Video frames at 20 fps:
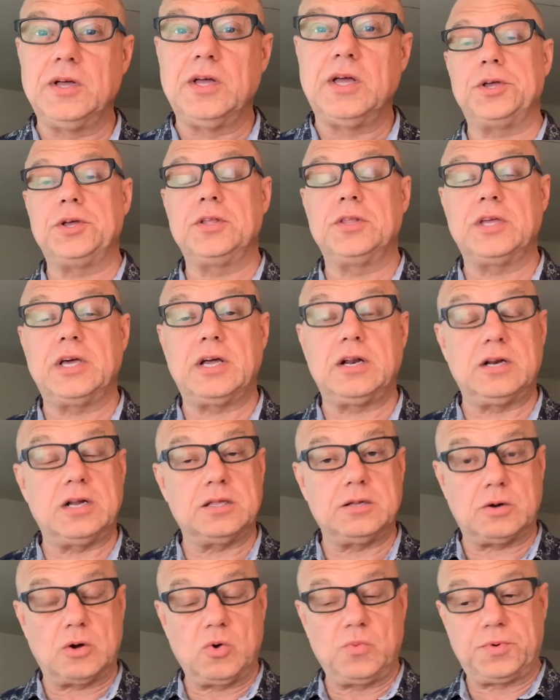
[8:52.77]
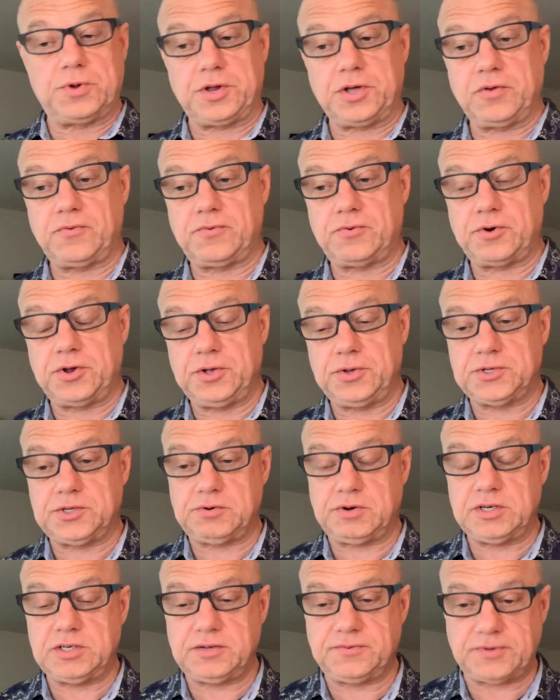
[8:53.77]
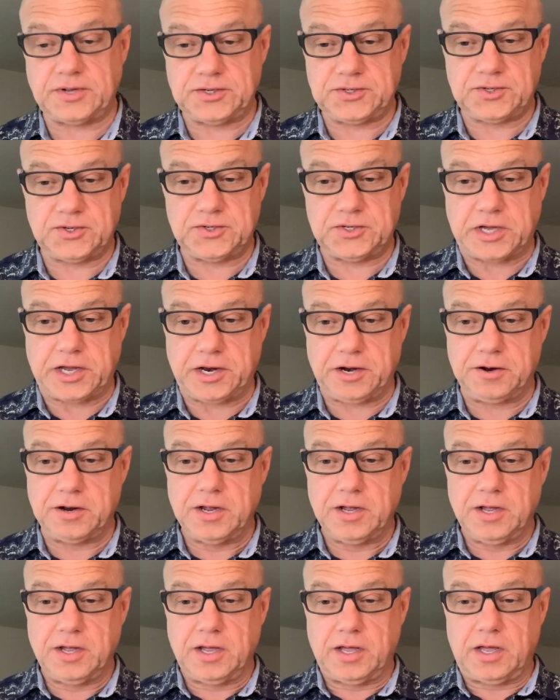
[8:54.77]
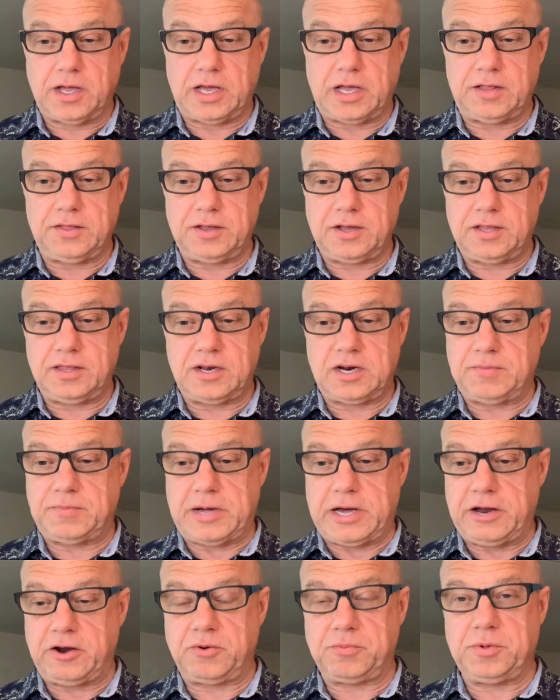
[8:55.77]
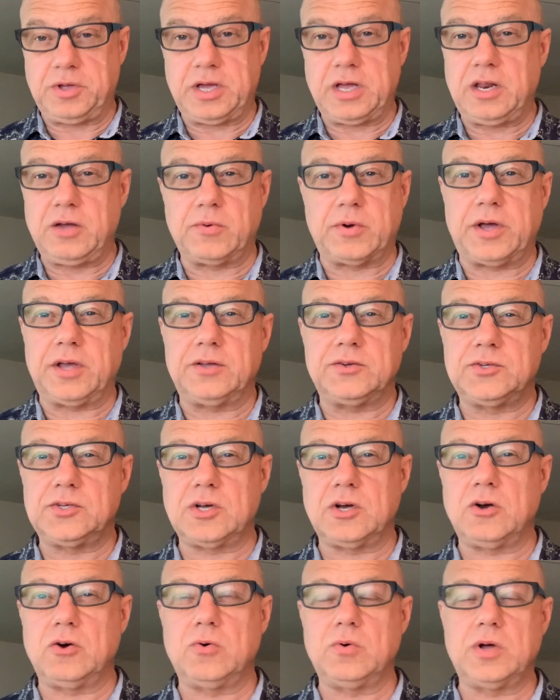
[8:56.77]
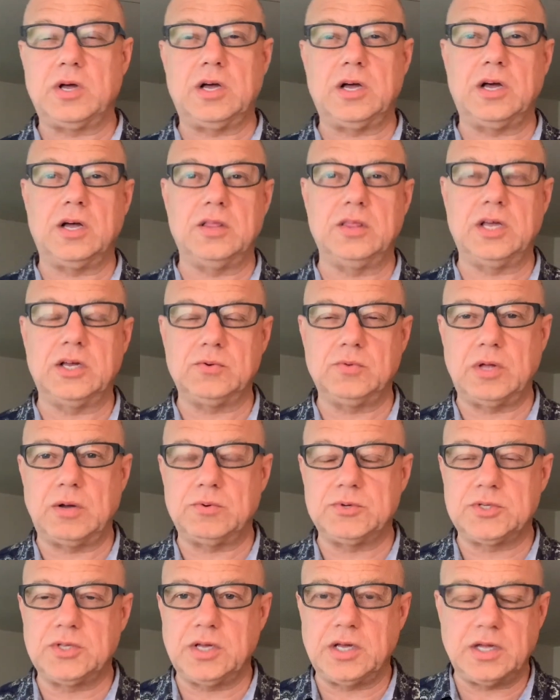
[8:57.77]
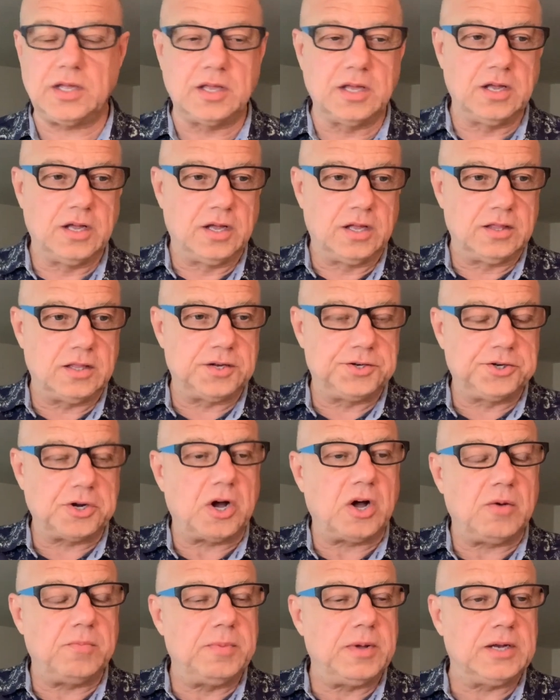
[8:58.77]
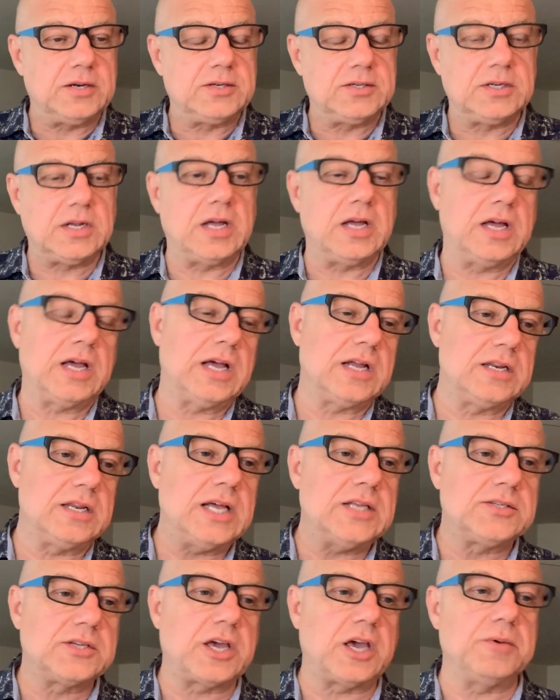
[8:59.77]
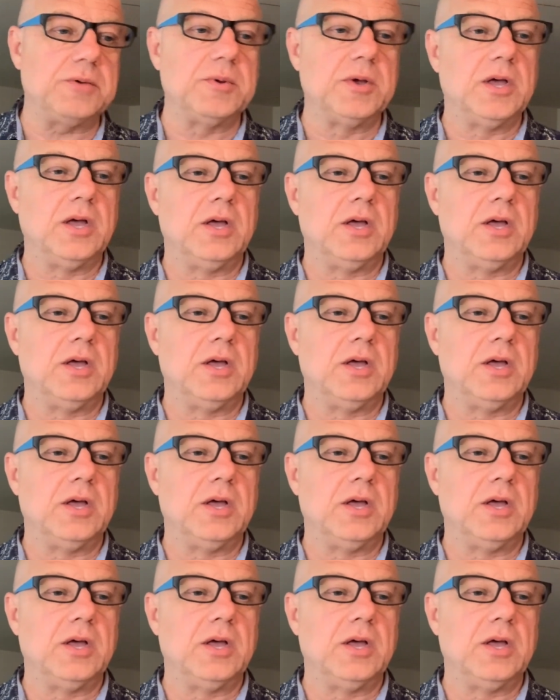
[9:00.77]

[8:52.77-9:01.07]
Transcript: They had another opening for a user interface designer, and they ended up hiring me anyway. So that was the job at Netscape.